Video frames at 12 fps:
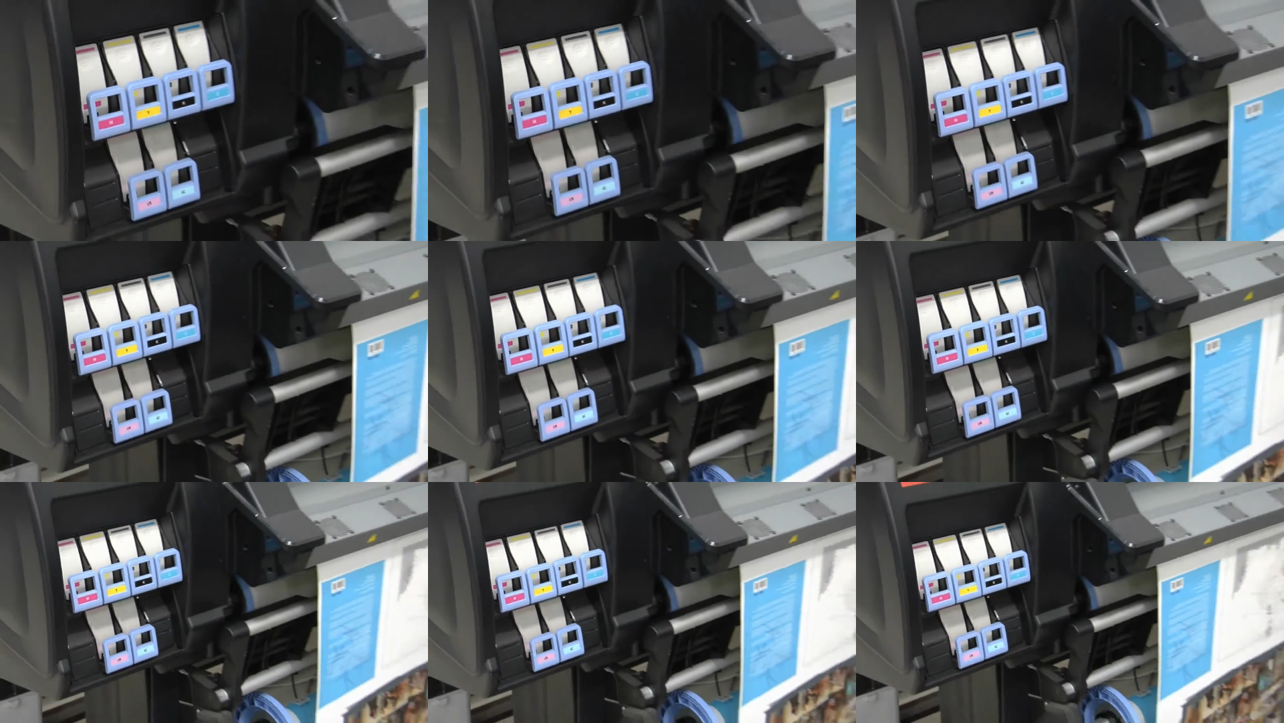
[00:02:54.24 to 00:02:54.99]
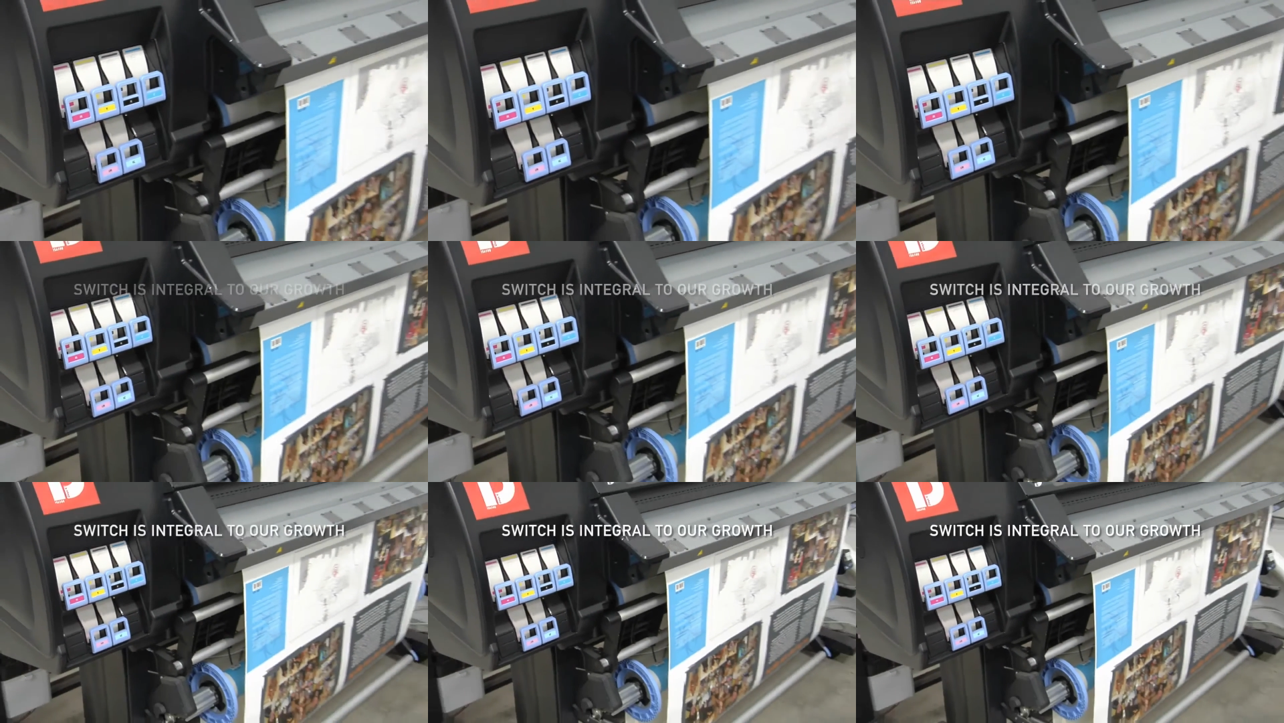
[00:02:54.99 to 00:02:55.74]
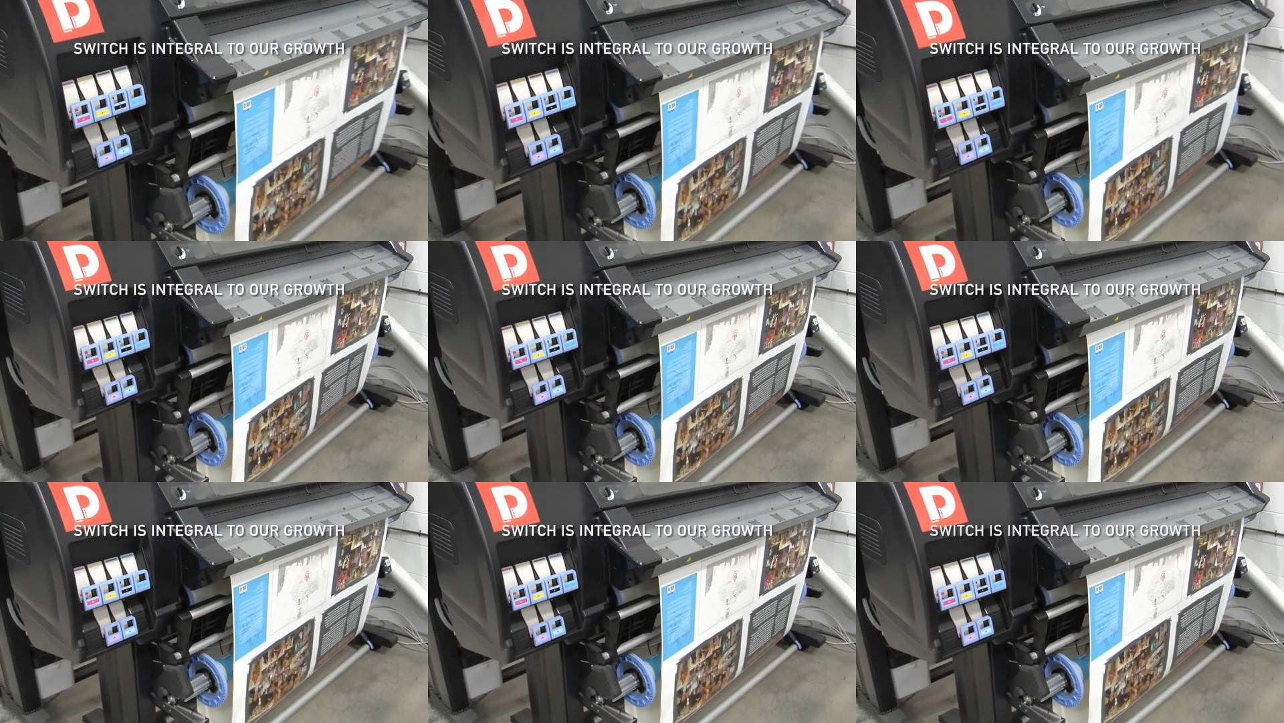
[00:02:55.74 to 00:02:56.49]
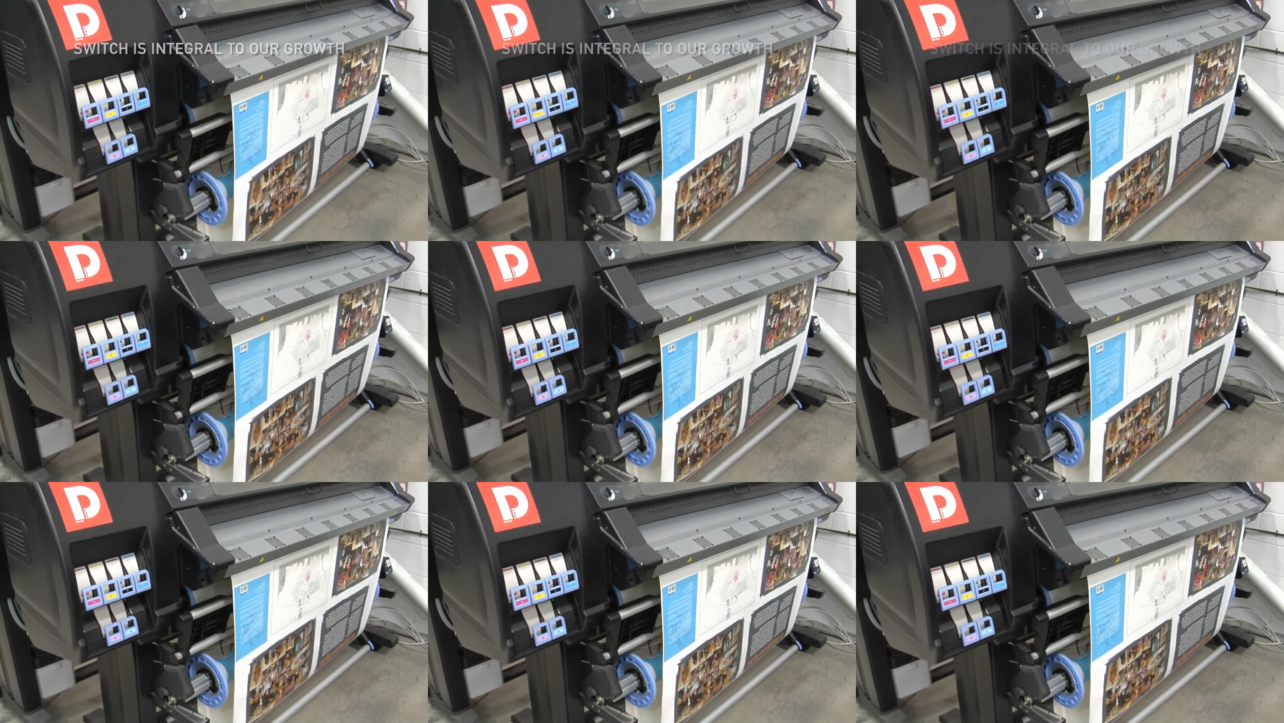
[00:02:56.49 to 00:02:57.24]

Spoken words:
Nobody's mouth can be seen.